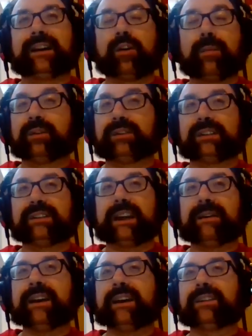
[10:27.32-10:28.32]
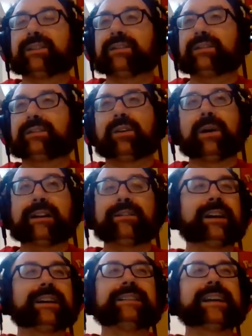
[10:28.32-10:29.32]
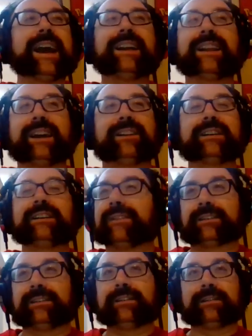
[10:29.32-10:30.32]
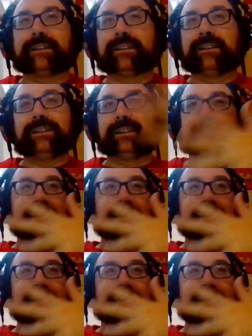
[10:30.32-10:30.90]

like almost the same age. So I don't, like, a day later he fucked another girl and just